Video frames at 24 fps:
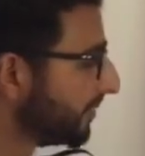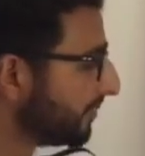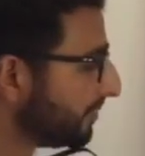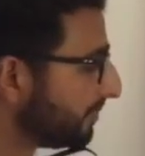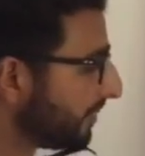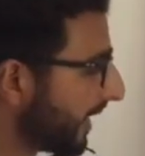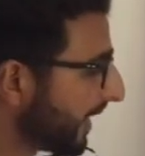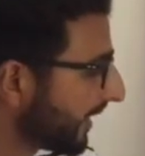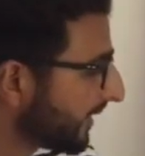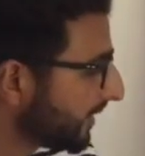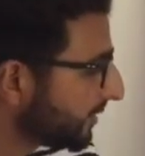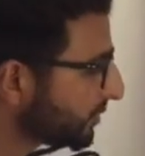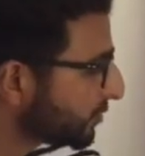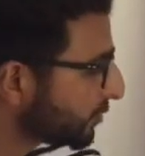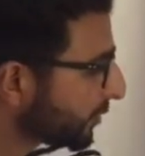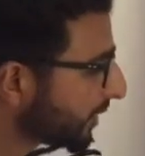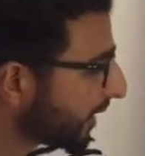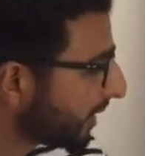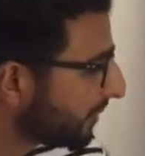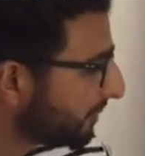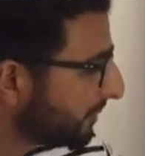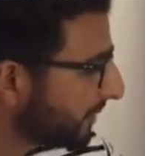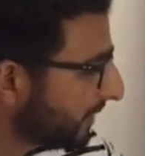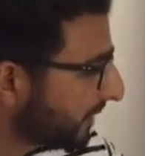magnitude
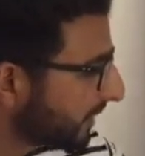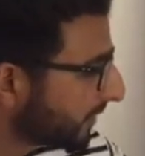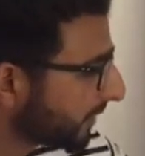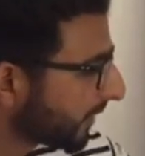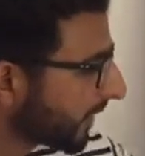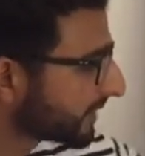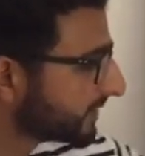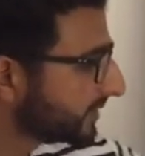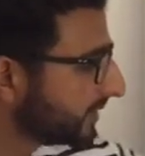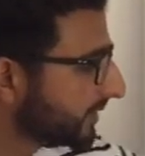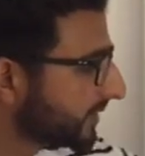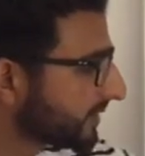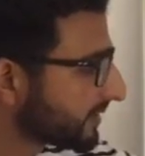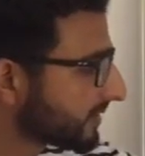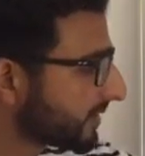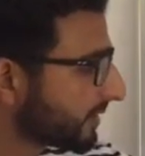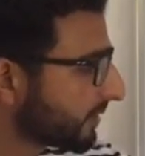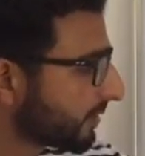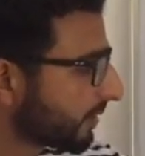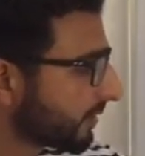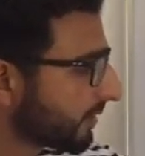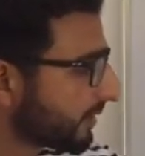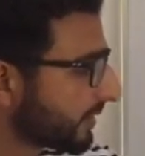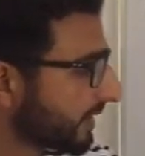of B cross C it is
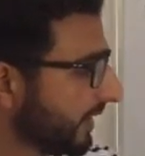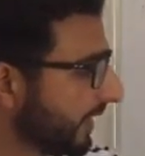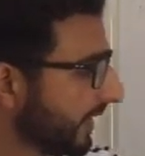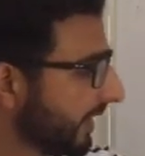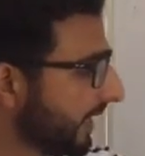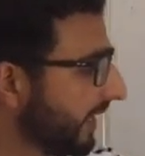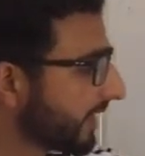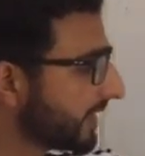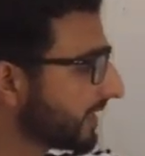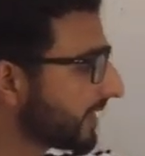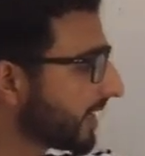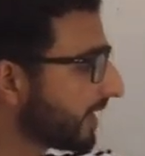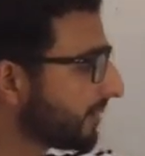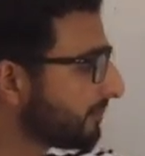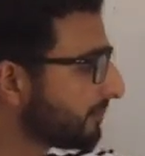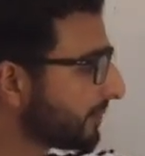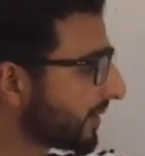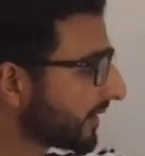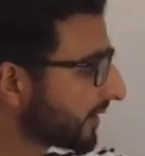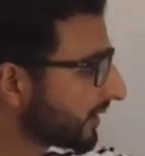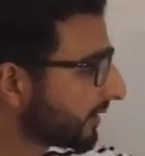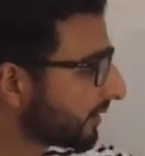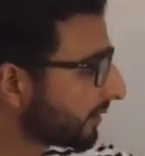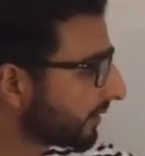equal to the area of
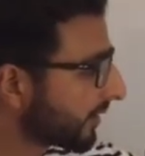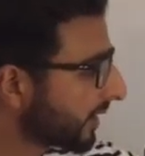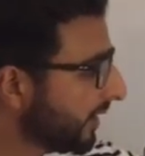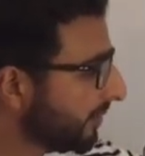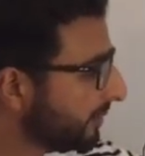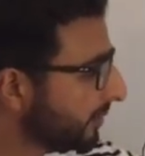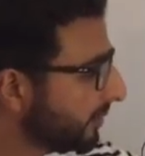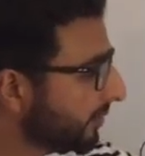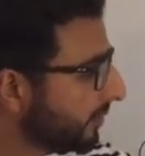parallelogram